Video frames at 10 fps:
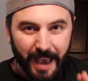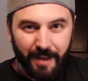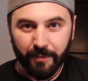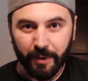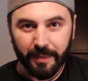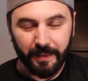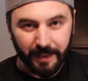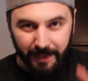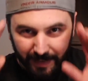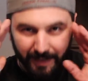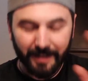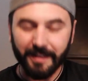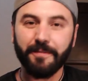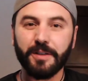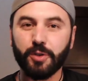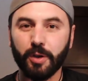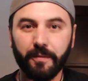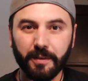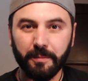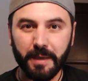everything in the vision
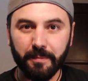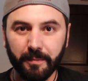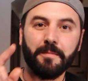of the BIM.